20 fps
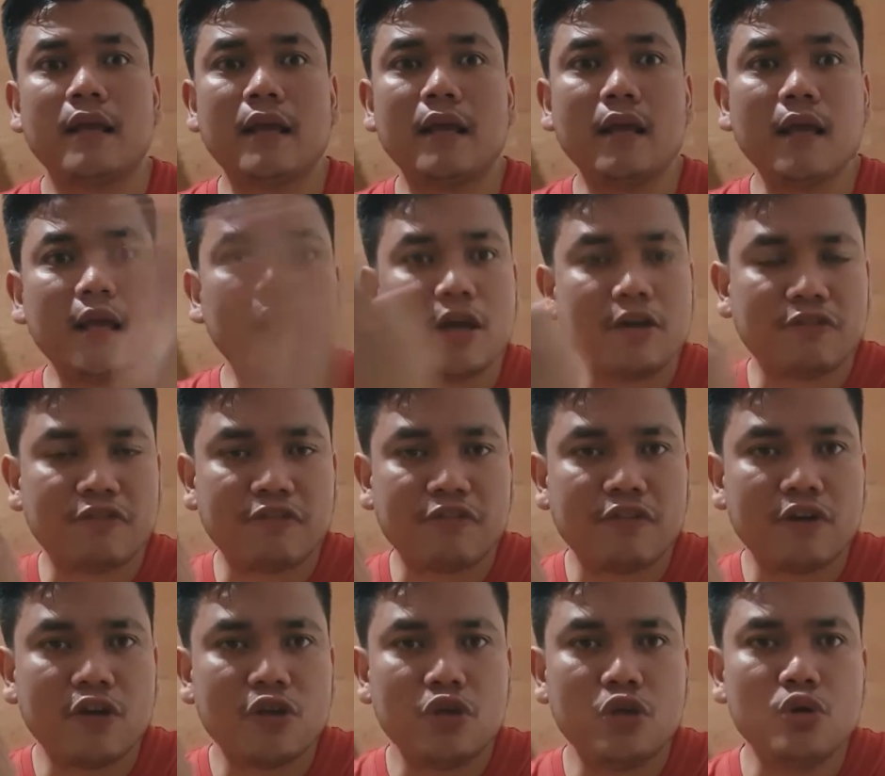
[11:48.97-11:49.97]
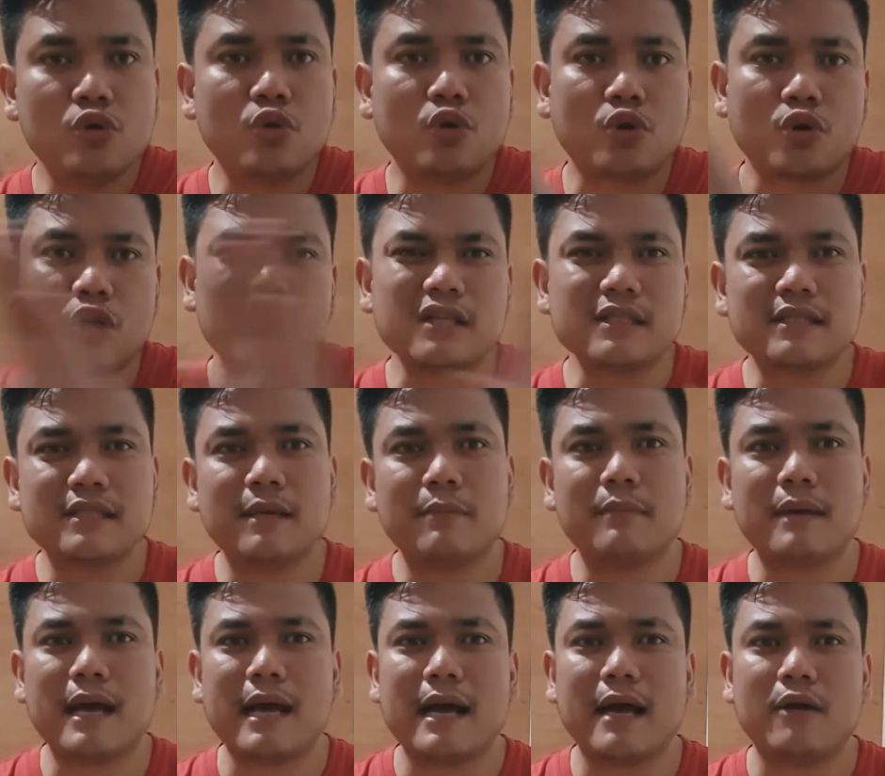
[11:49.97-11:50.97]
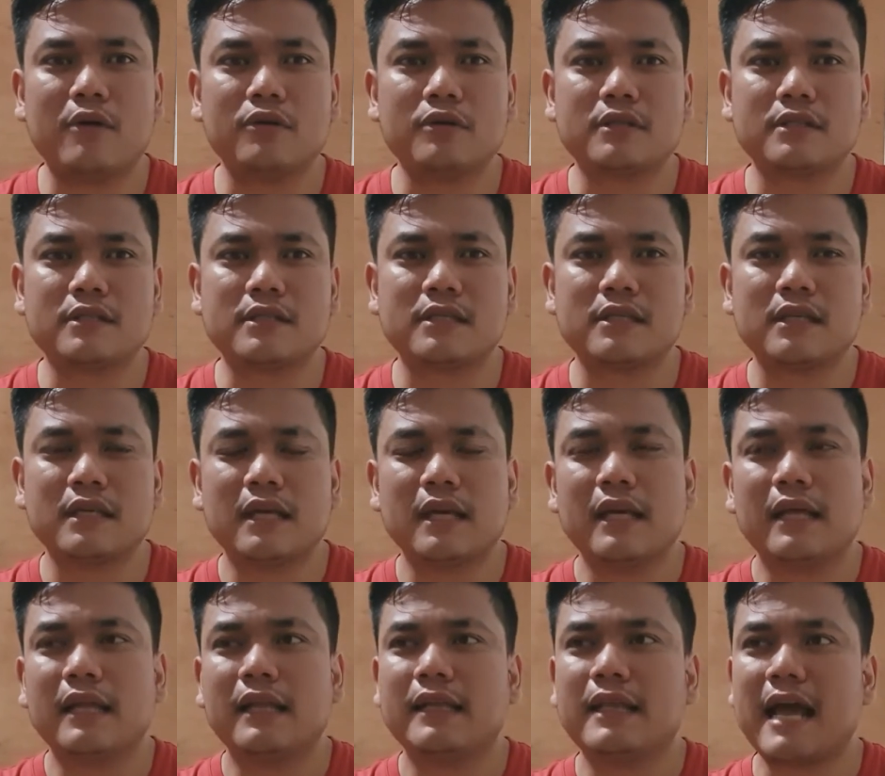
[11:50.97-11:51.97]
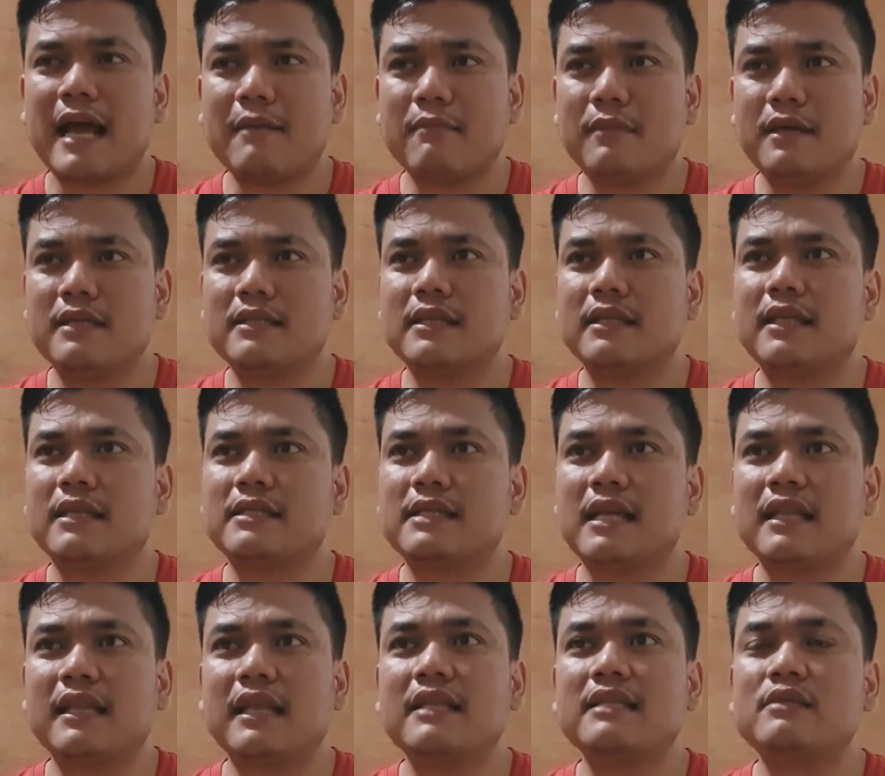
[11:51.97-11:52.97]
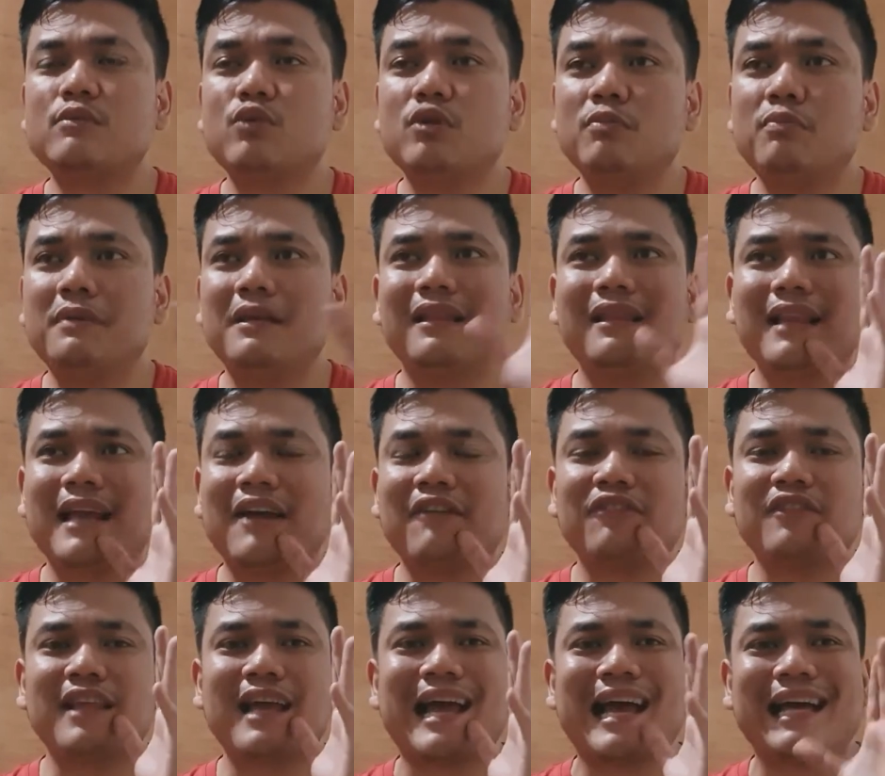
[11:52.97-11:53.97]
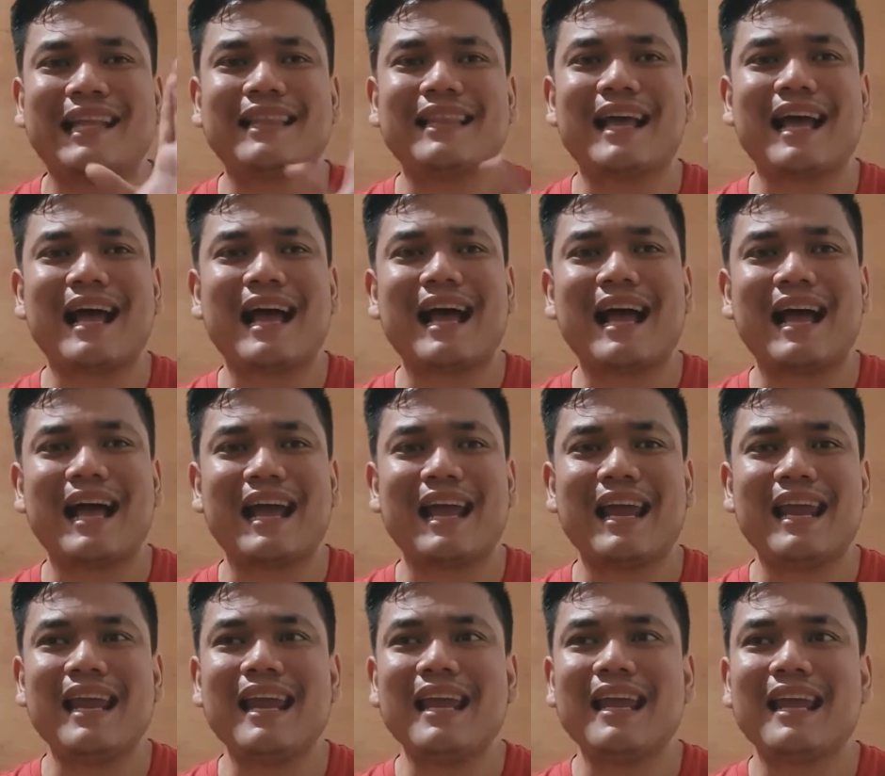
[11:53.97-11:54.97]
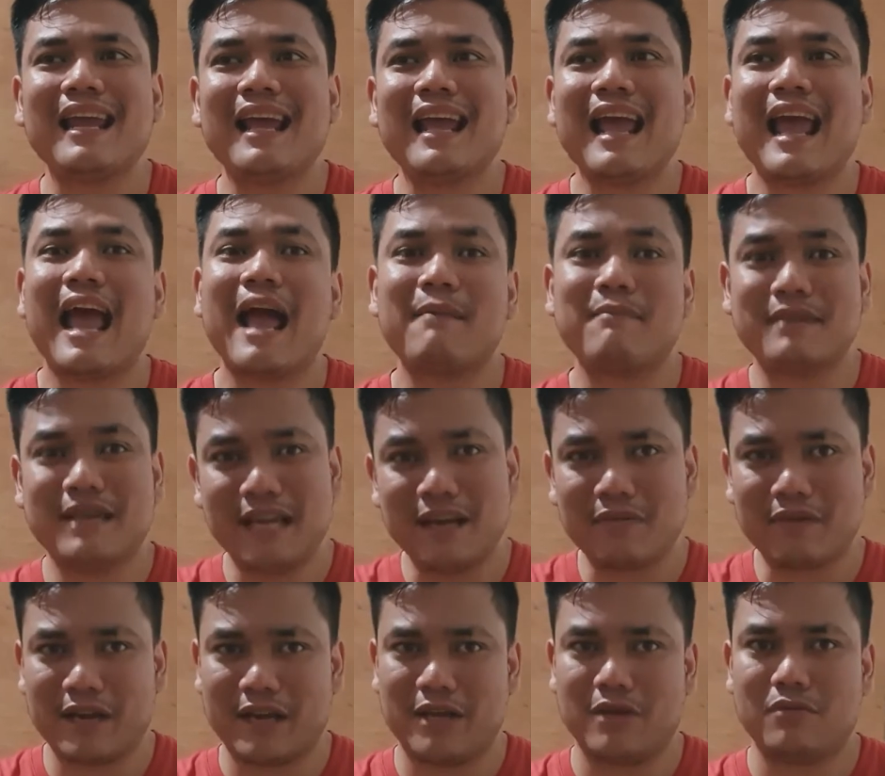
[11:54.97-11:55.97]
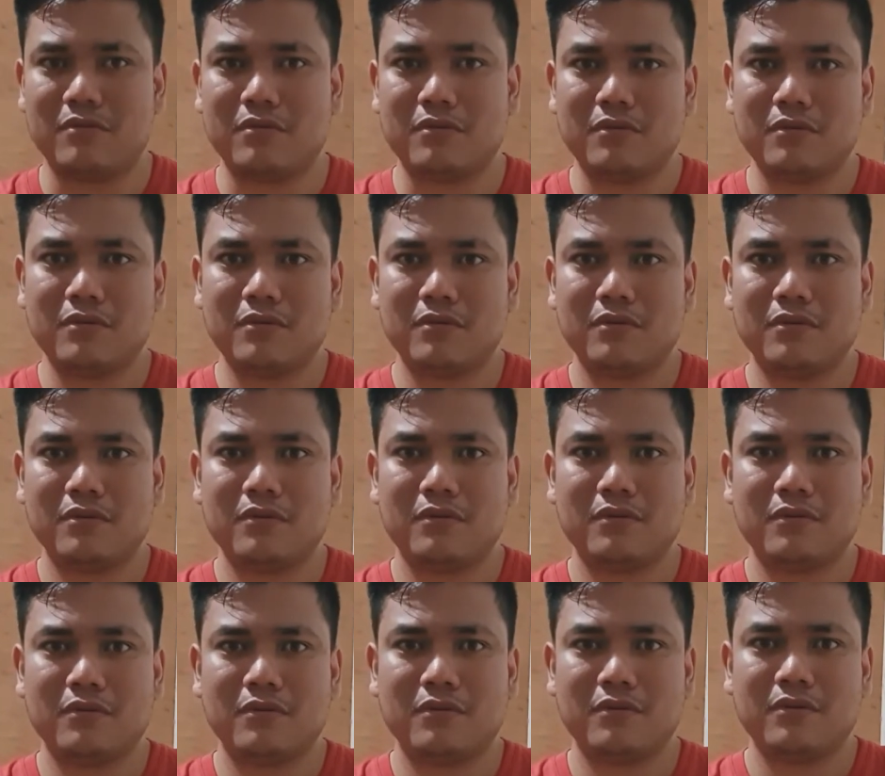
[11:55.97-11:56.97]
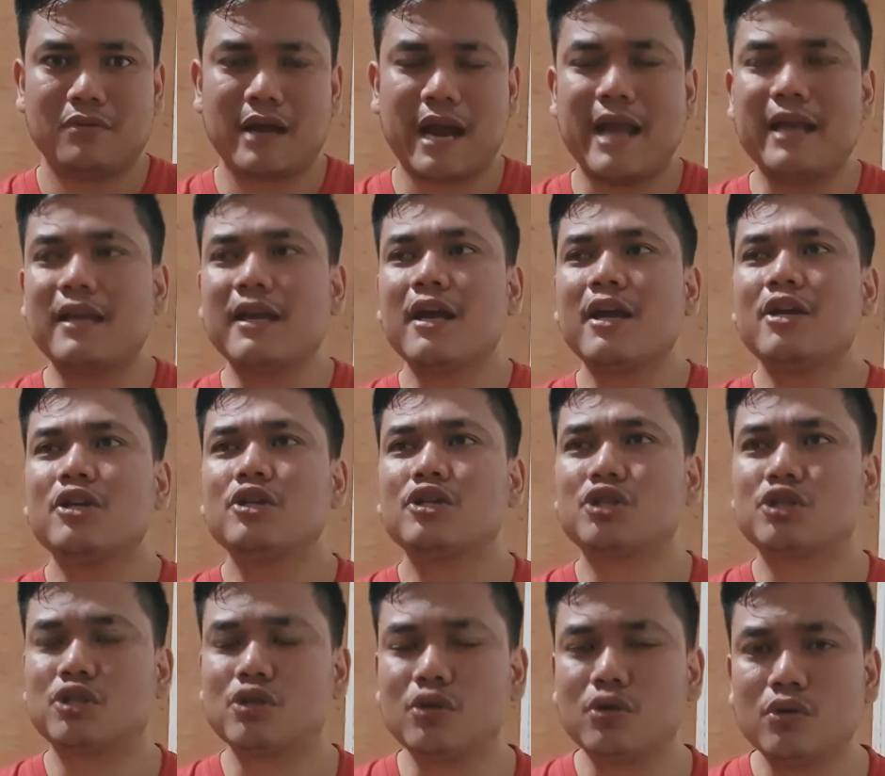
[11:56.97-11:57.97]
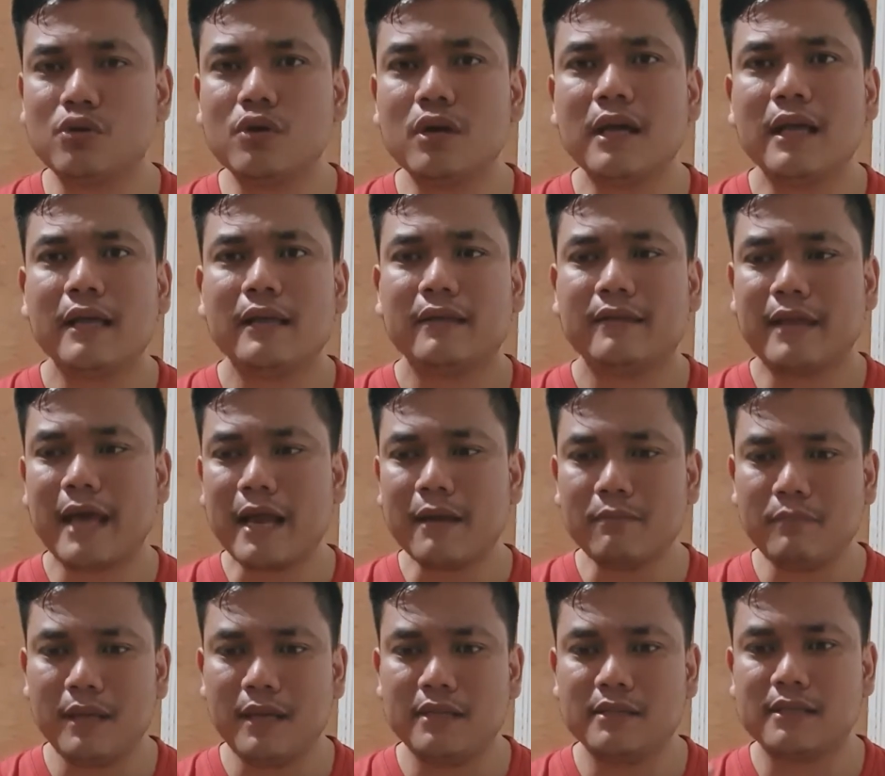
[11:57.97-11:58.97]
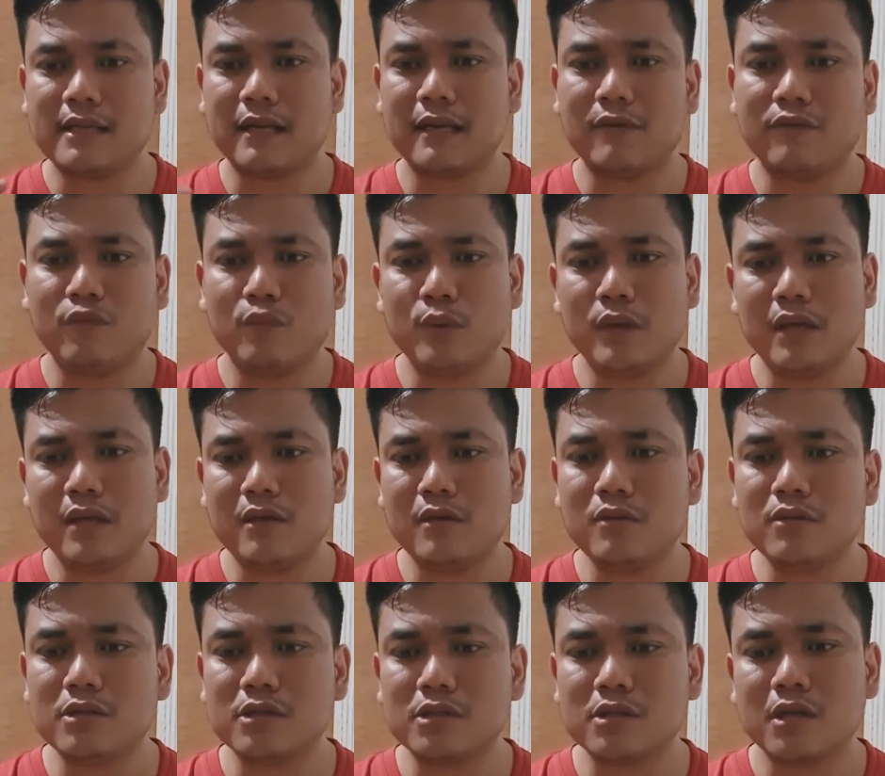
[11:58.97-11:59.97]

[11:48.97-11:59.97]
if you cross them out, that means that the sentence would be left at, I am hearing you, right? So that means that if we use